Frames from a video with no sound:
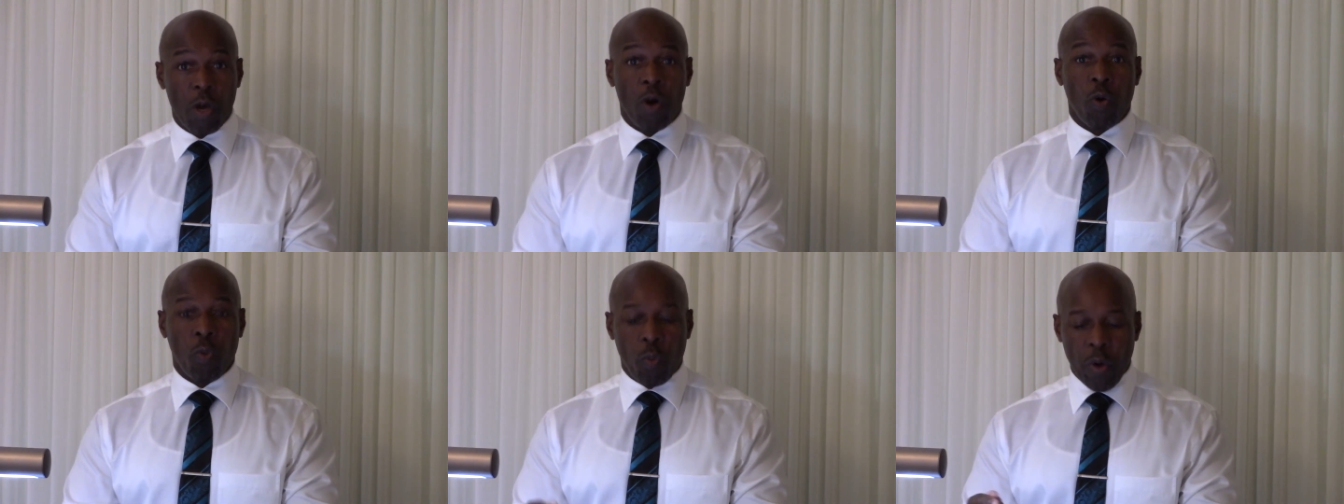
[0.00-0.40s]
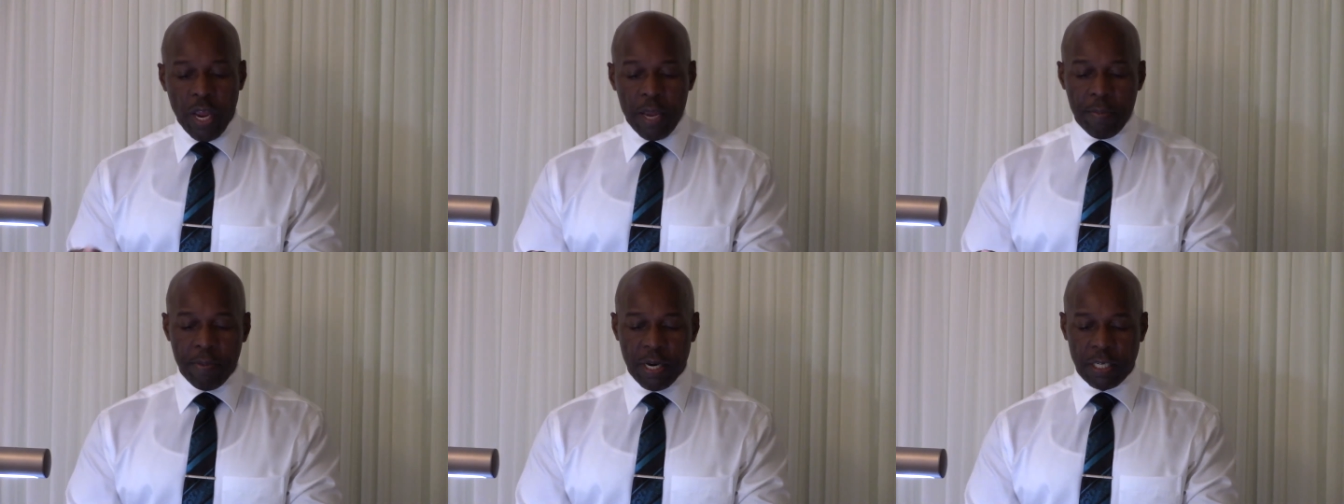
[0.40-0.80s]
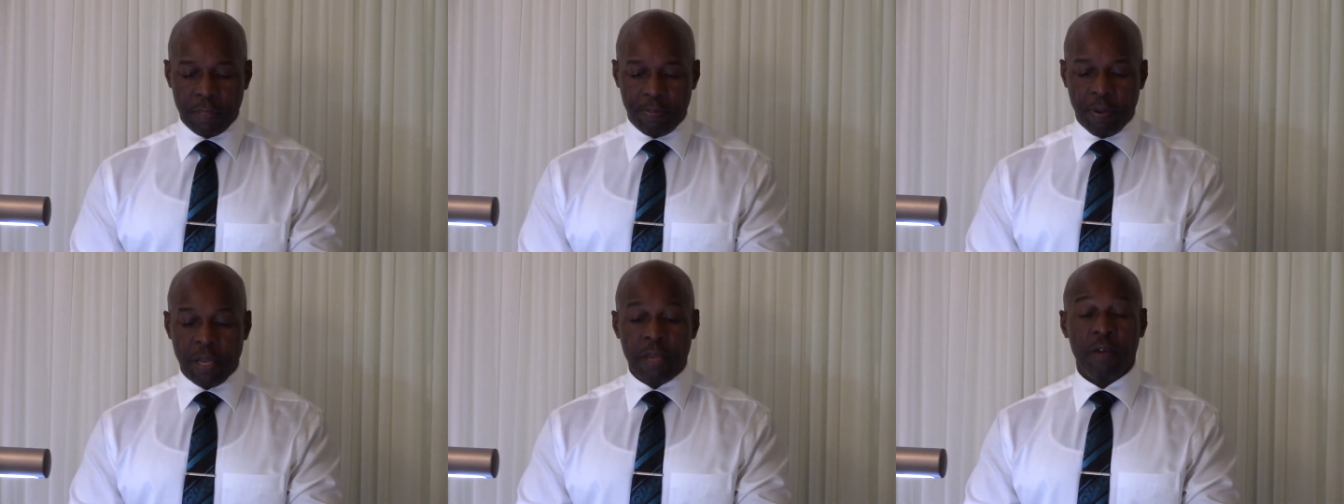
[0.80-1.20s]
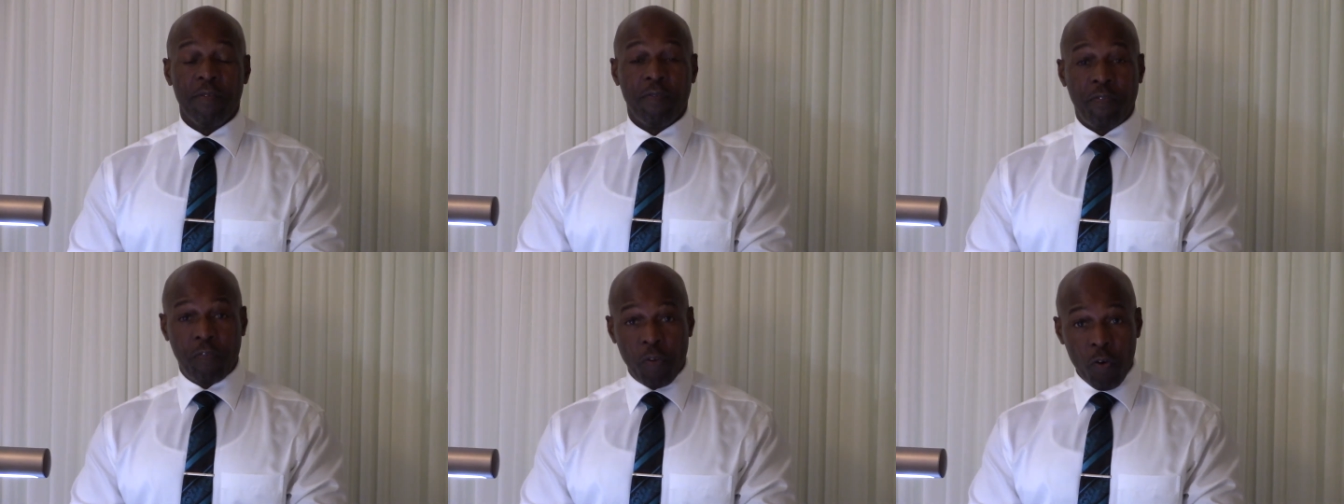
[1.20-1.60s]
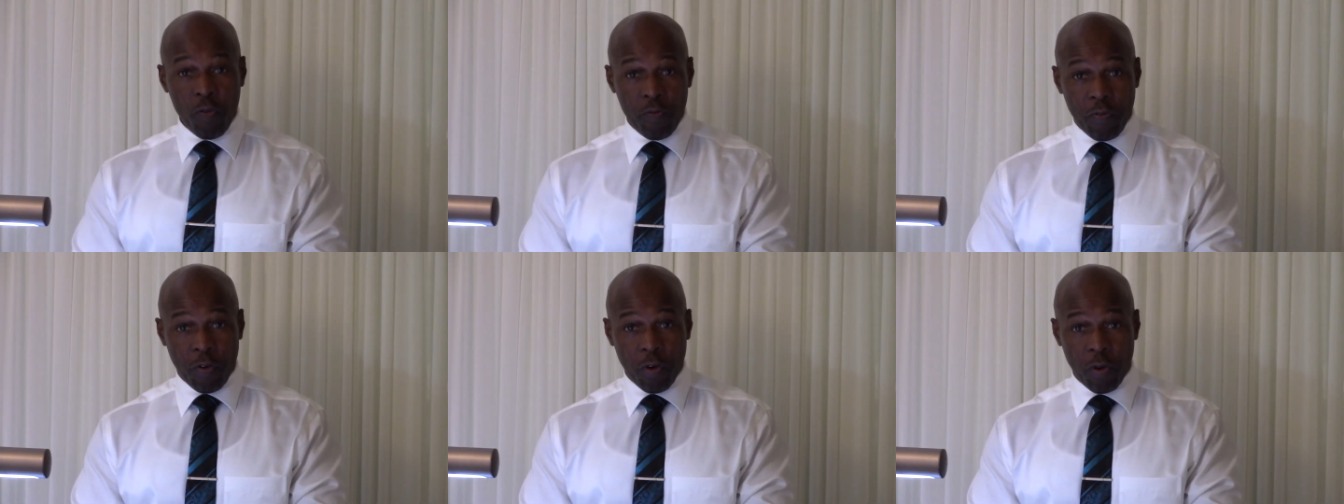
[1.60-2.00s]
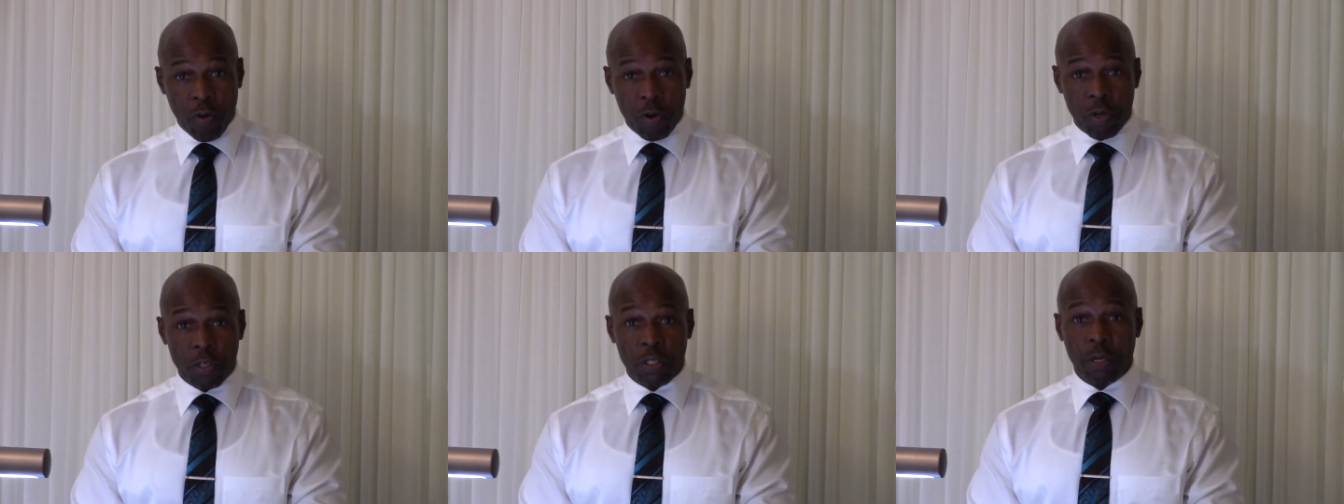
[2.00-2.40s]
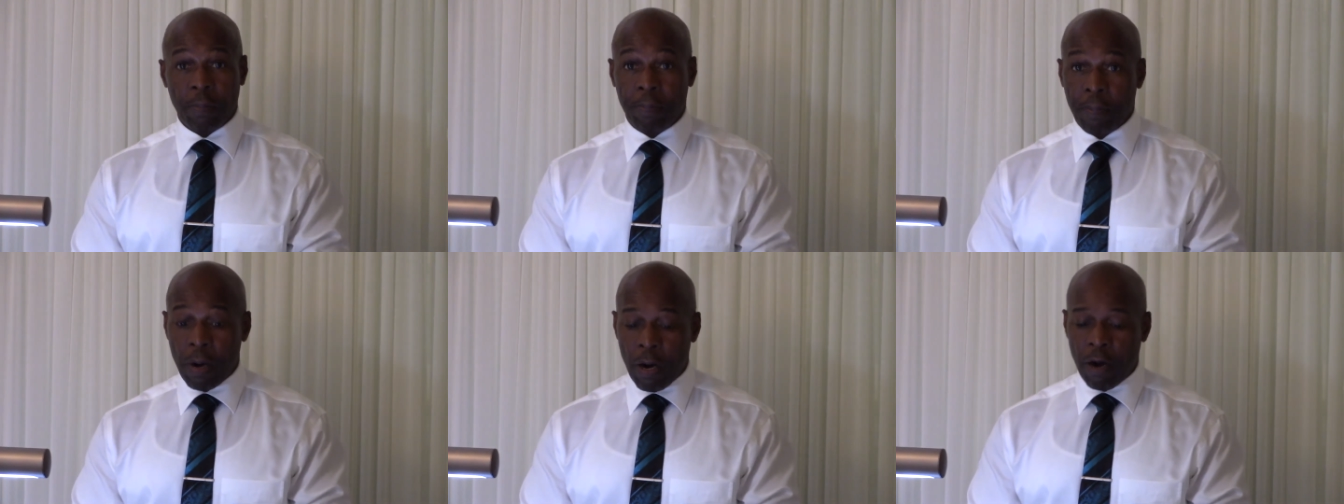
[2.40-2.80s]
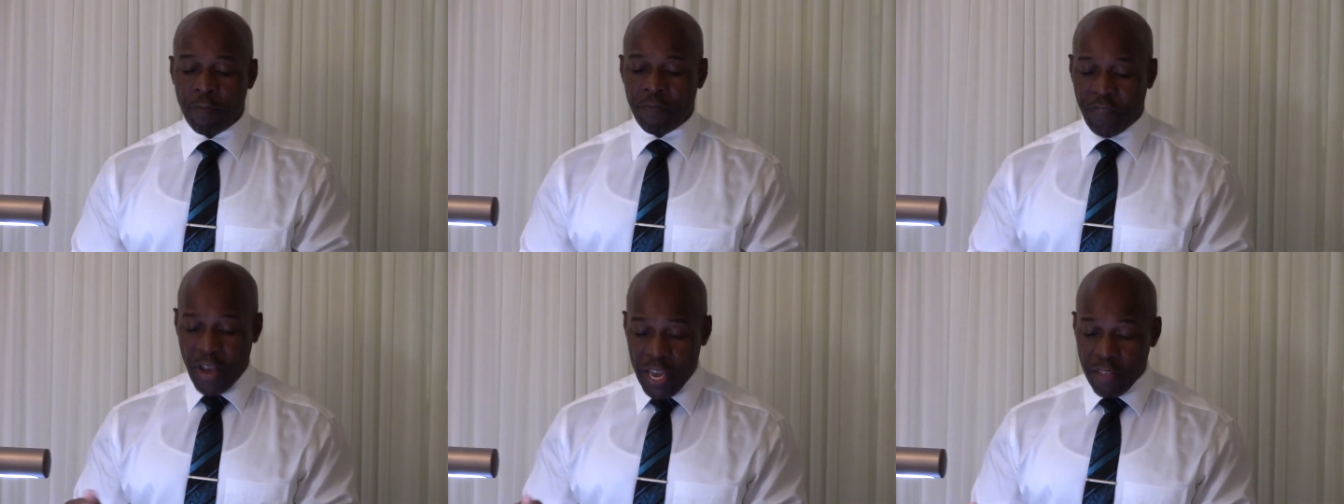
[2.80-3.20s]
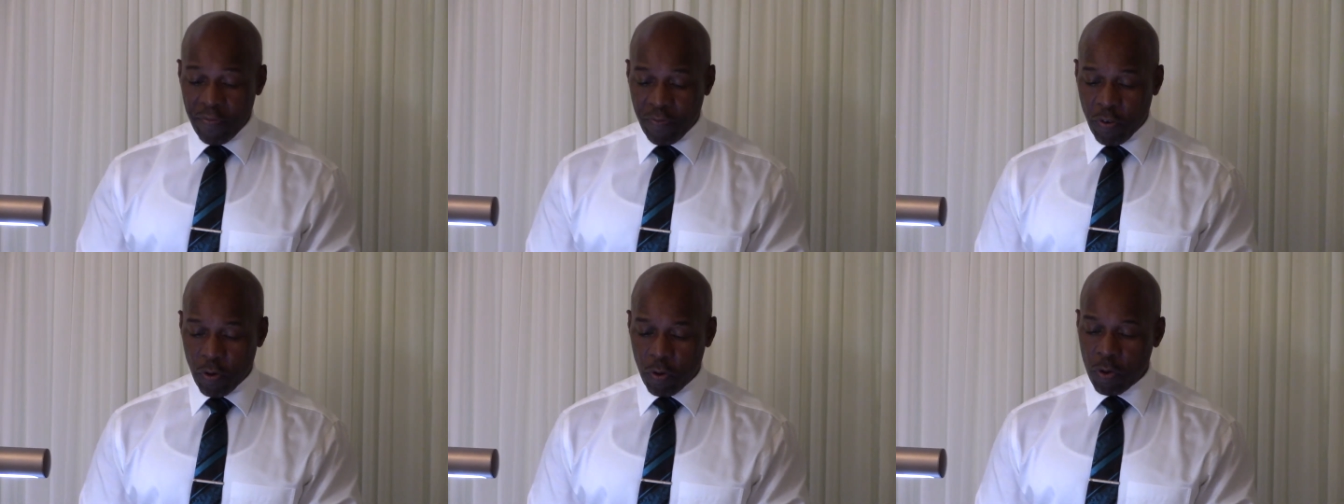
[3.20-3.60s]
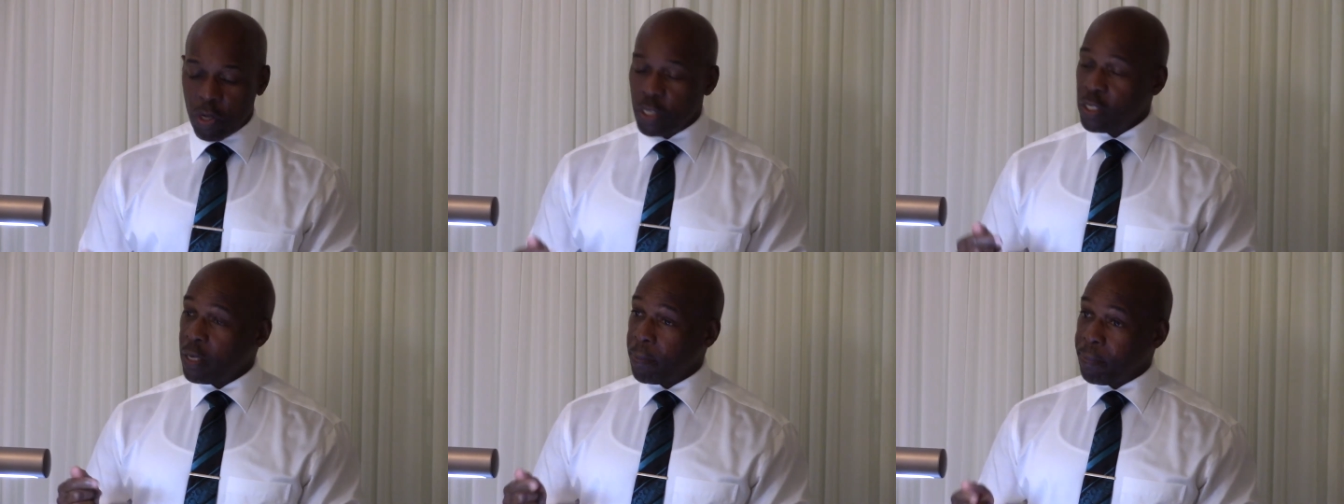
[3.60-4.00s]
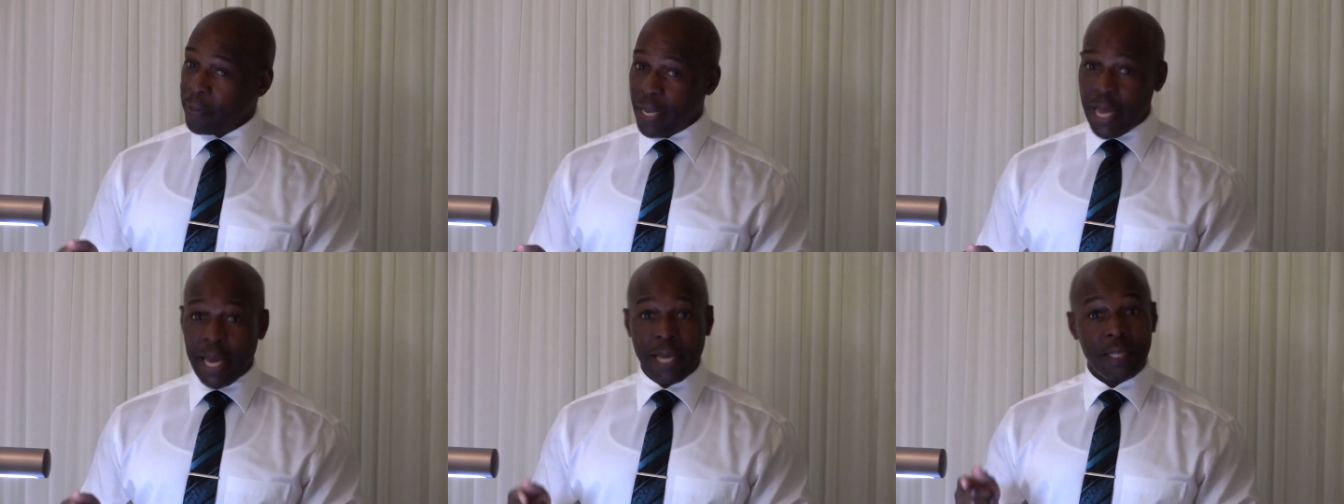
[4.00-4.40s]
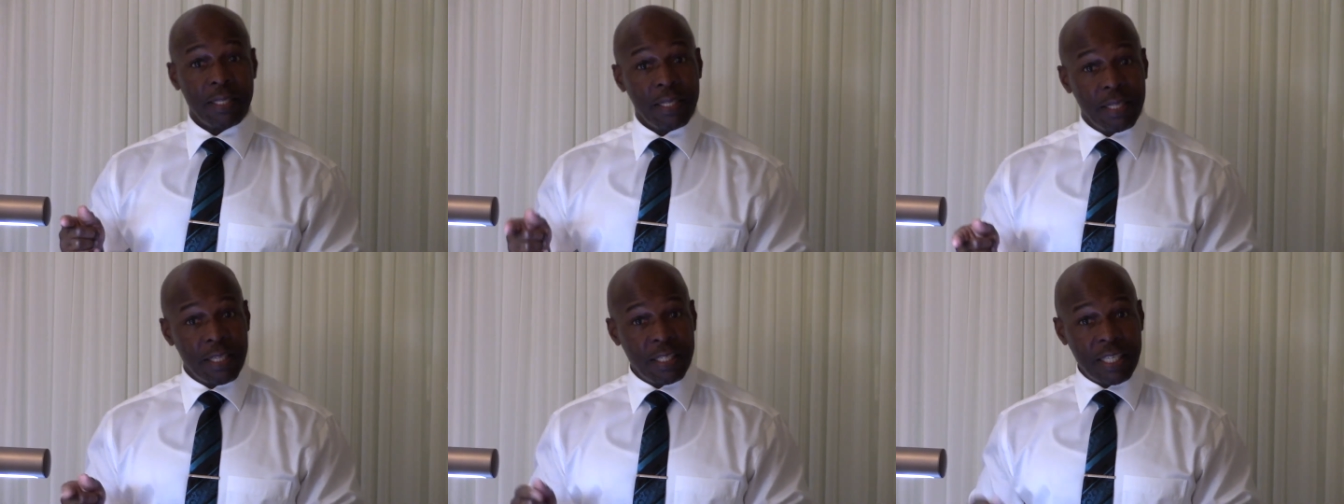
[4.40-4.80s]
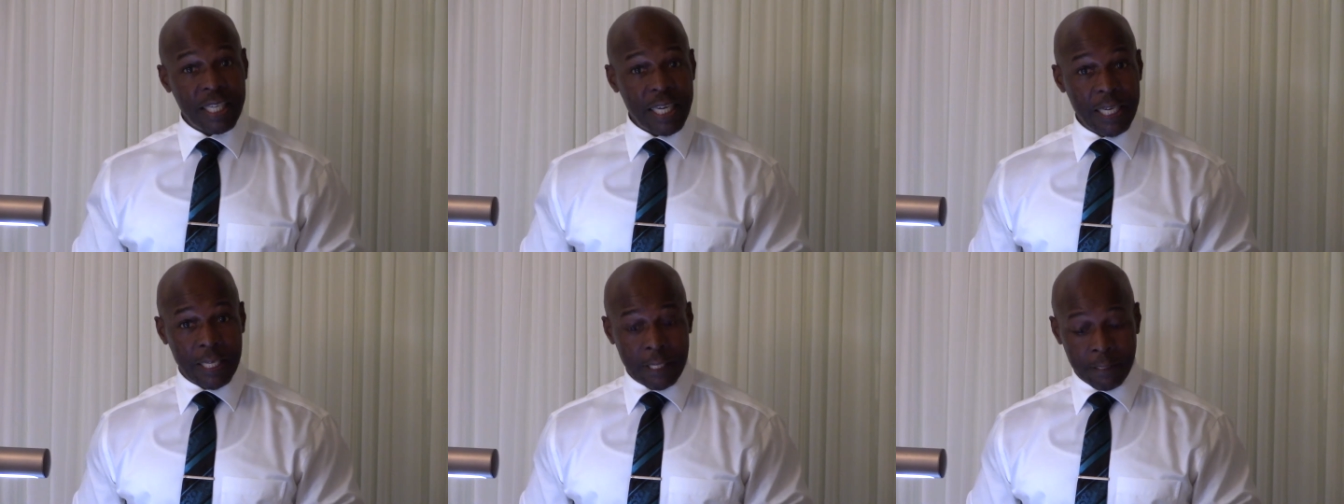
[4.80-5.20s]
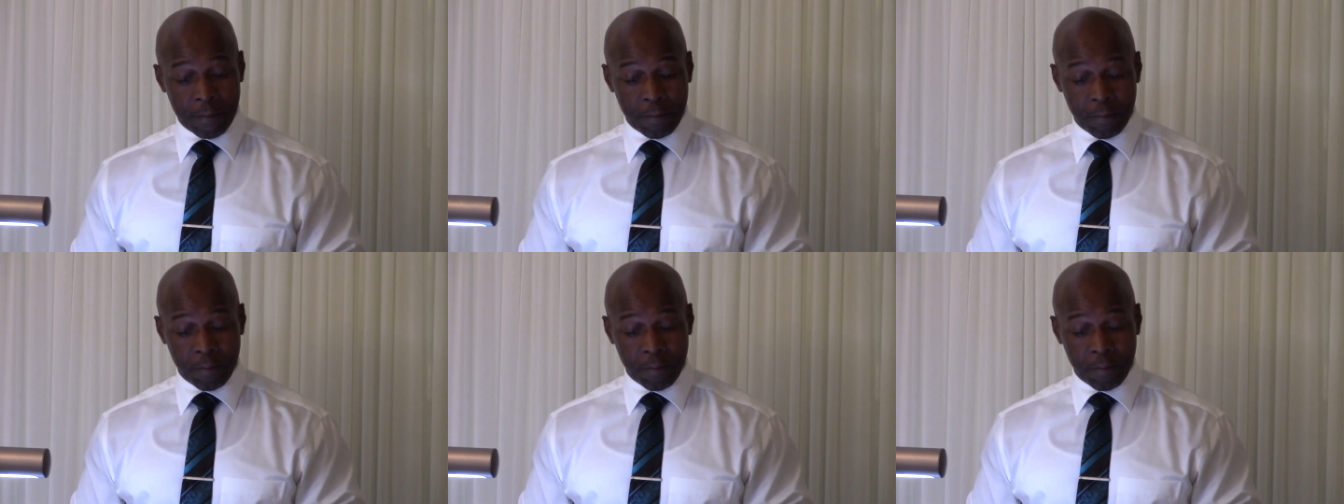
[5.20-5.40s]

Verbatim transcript: We must be fruitful to uh, faithful to plant the seed.